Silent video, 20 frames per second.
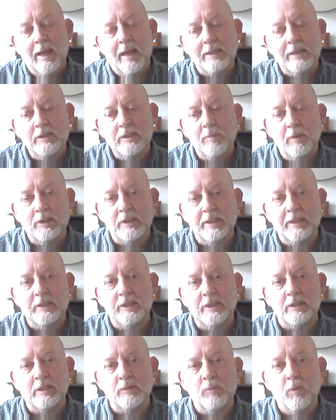HMRC
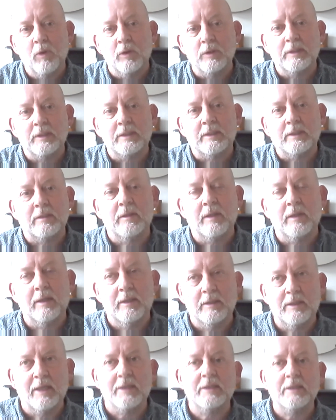
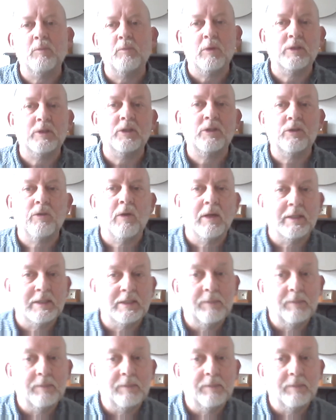does want to try and